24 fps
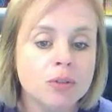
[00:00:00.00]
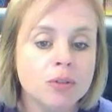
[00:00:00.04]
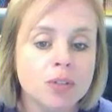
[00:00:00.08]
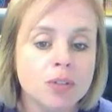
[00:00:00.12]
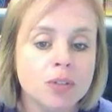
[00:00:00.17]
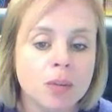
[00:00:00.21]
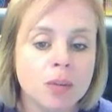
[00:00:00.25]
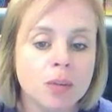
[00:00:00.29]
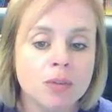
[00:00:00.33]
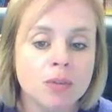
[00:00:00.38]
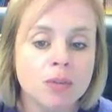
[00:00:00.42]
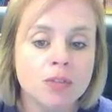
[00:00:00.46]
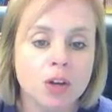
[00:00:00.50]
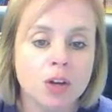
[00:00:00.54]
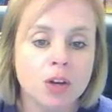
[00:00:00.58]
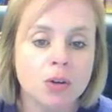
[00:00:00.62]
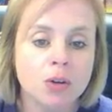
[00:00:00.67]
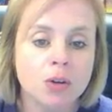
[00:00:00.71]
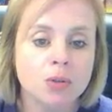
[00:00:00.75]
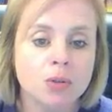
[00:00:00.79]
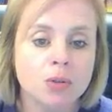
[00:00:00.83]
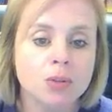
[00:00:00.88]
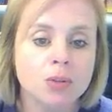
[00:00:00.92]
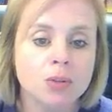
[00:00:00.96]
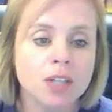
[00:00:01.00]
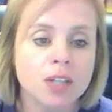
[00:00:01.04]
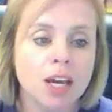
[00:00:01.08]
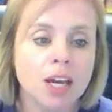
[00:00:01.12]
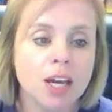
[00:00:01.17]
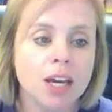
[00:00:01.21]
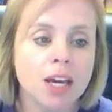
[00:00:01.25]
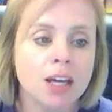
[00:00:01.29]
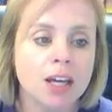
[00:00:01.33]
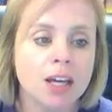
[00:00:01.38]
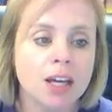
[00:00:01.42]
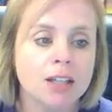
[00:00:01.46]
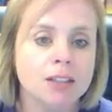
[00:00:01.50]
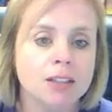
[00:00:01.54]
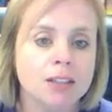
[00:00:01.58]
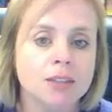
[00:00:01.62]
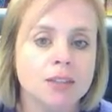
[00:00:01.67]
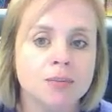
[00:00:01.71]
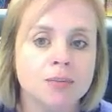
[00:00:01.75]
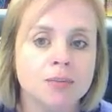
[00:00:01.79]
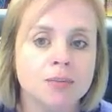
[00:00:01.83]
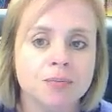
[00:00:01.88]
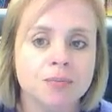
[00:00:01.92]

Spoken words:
some of those, and